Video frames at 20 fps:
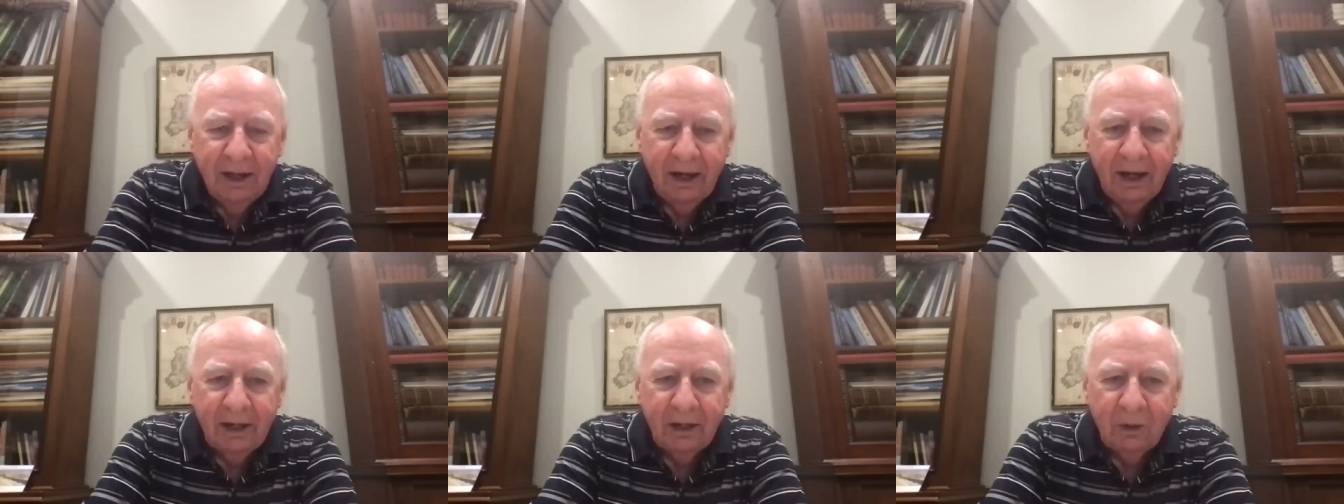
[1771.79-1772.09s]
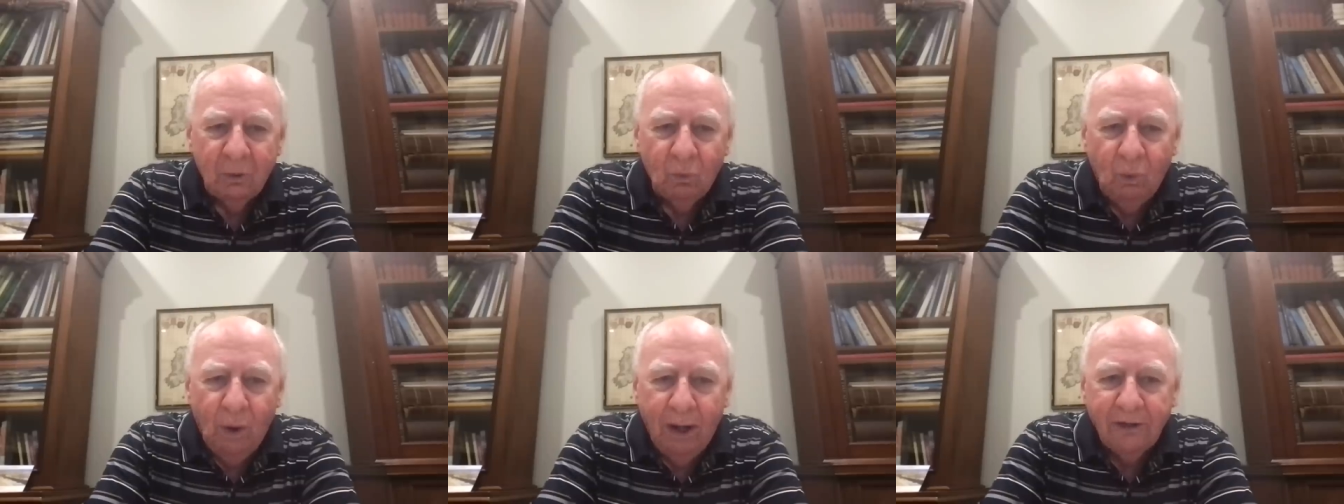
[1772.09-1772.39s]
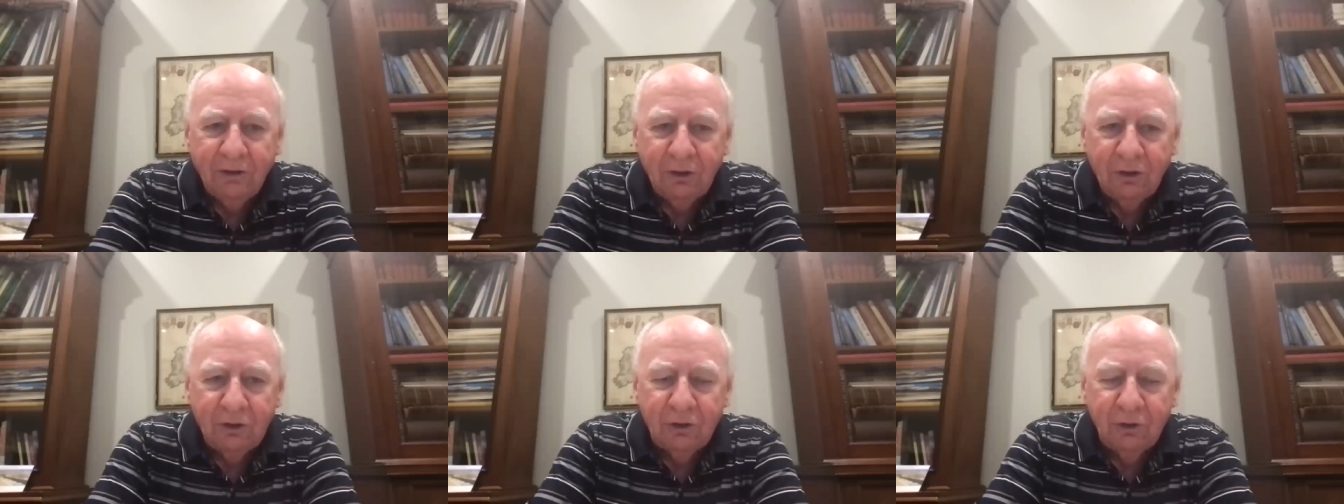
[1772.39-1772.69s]
and
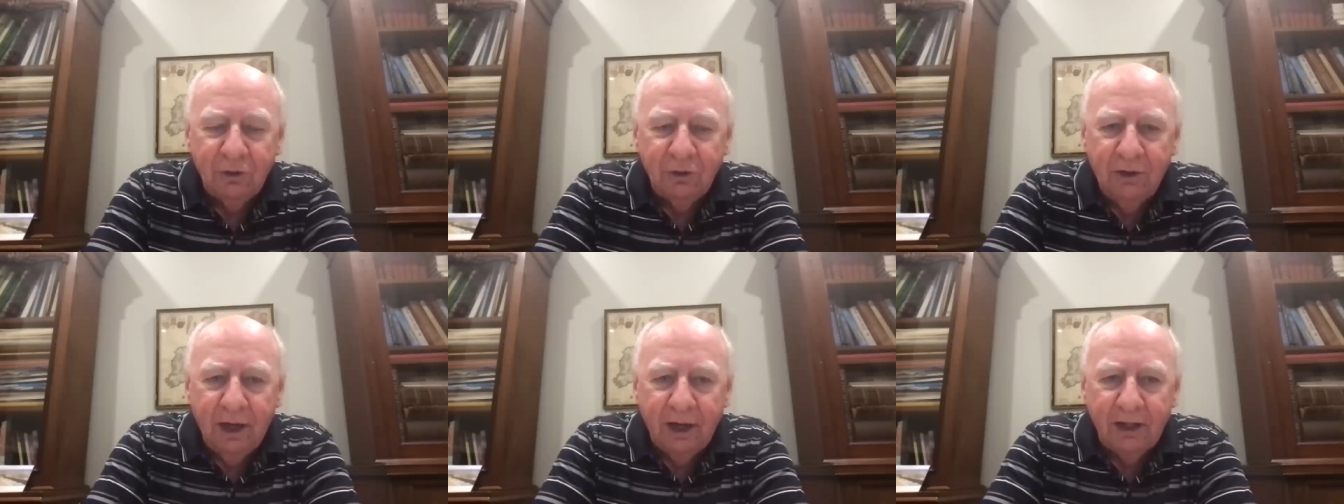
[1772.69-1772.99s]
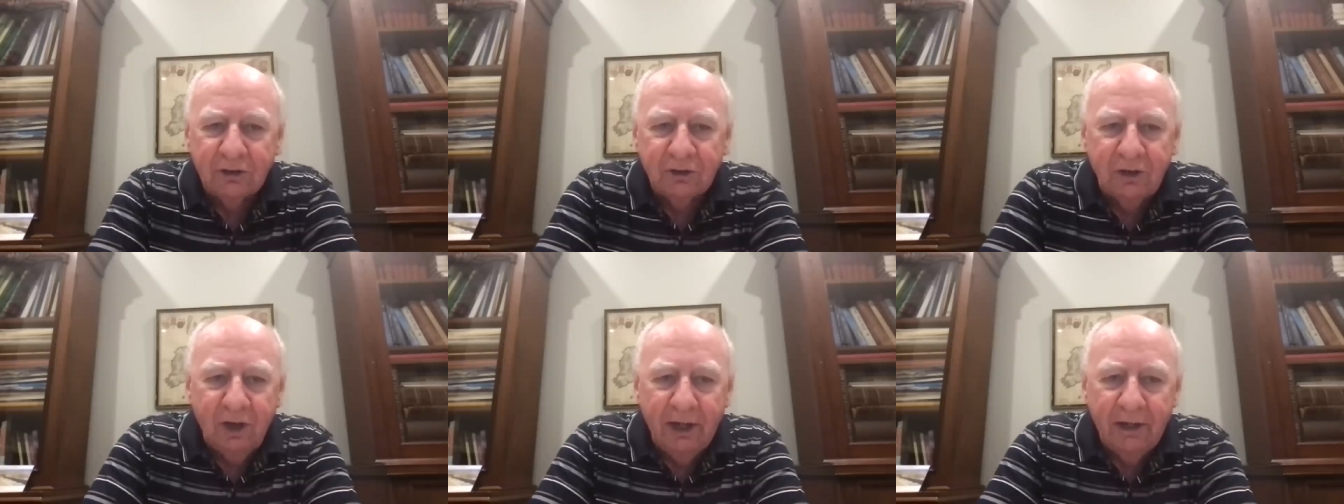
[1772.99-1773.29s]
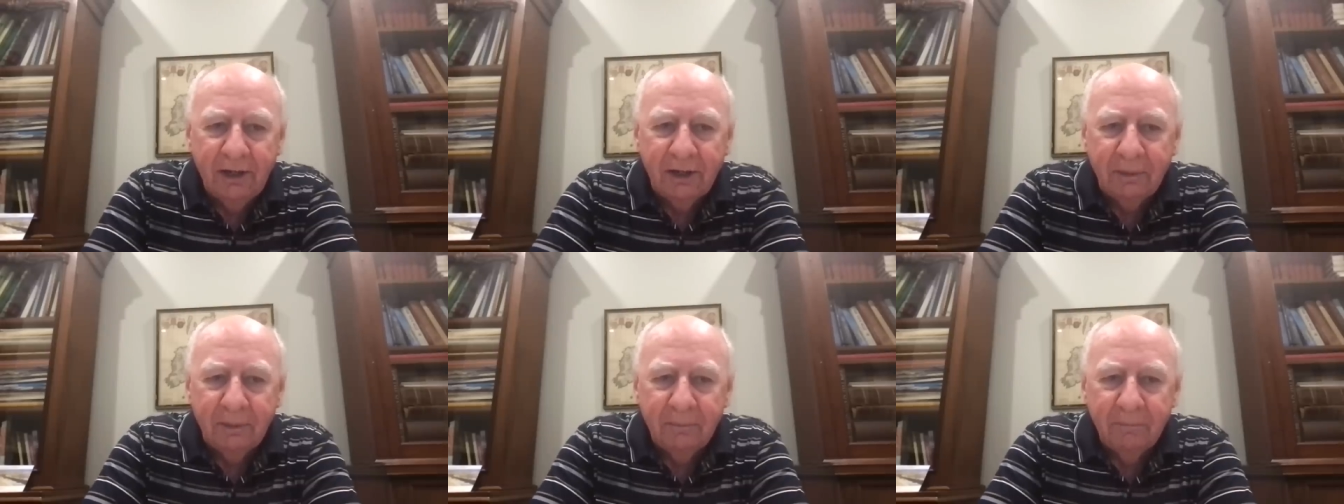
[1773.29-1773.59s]
one to two days
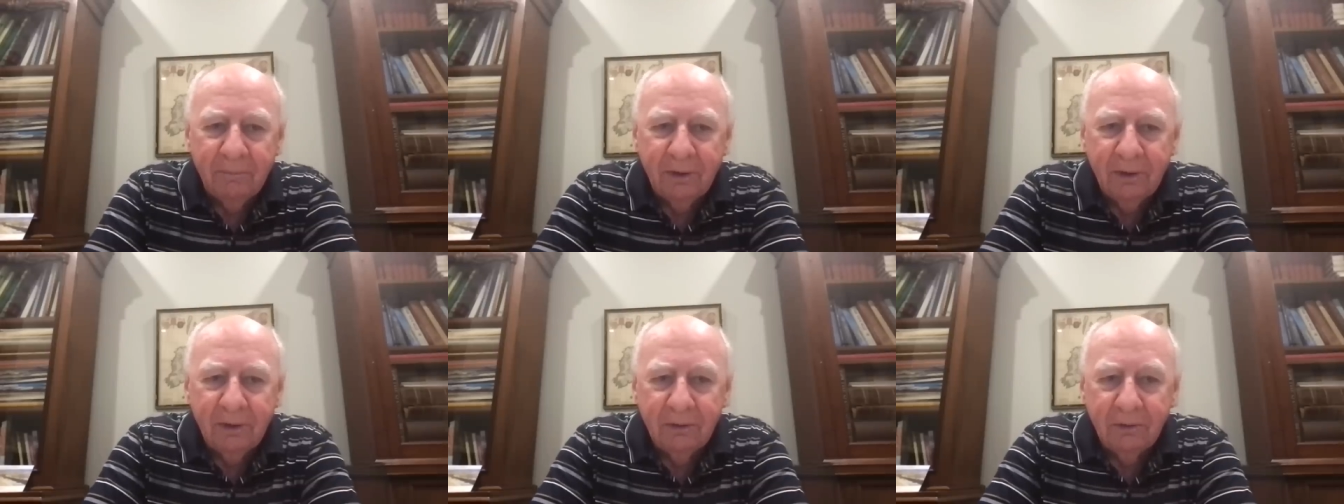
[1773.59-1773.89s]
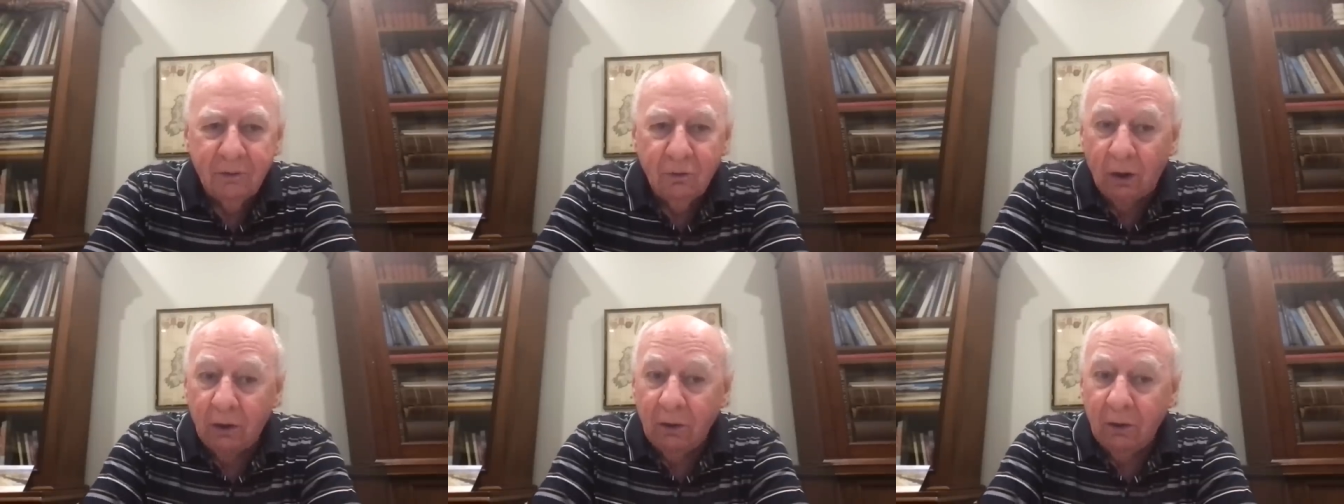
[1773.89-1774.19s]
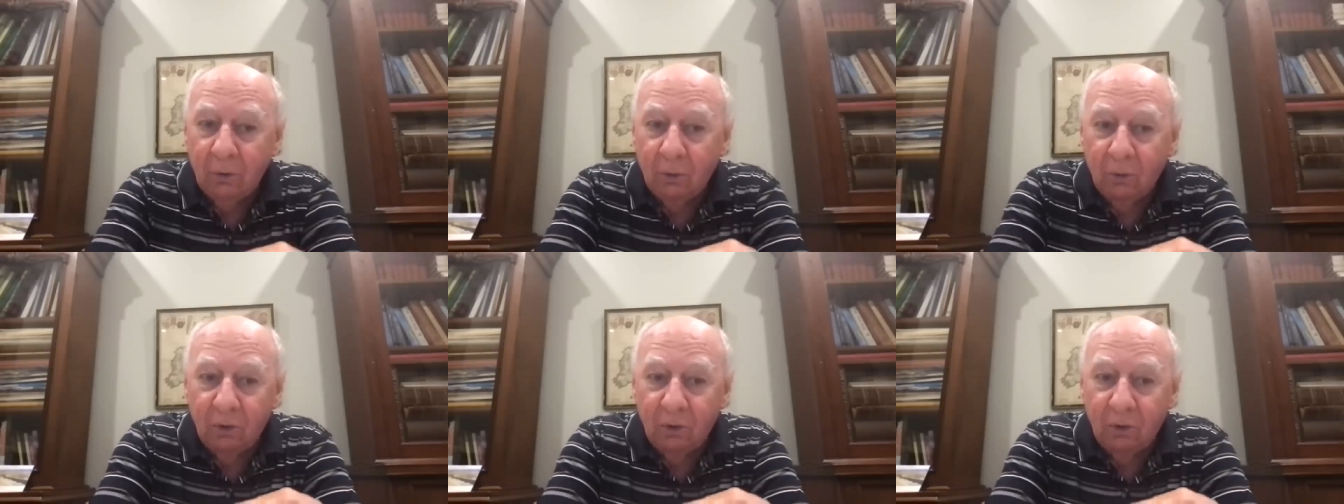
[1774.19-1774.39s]
later, not